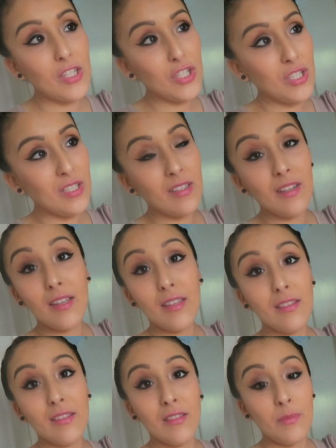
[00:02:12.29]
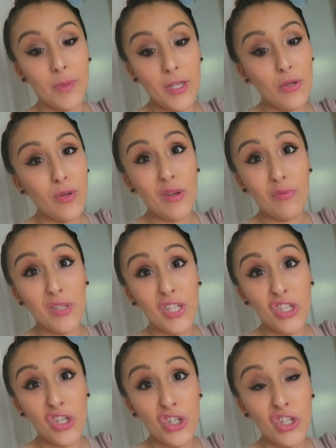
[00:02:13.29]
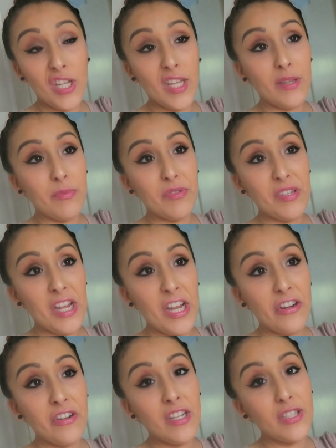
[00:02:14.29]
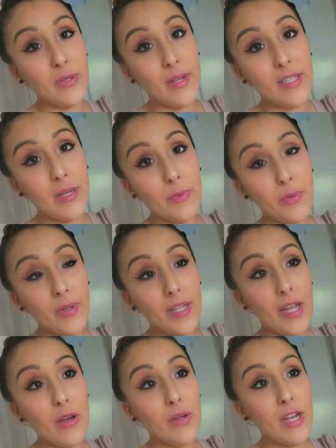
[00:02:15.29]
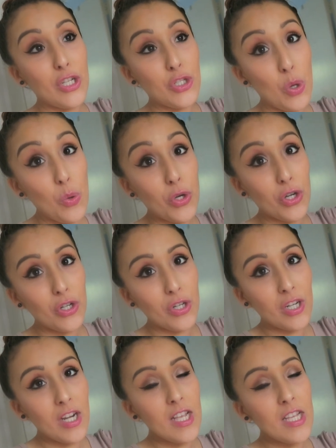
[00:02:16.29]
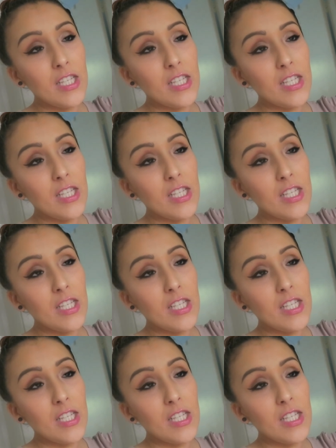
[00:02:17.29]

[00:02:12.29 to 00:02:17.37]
She, the Play-Doh got really dirty and there's hair in it, so I ended up throwing it out. And I showed her.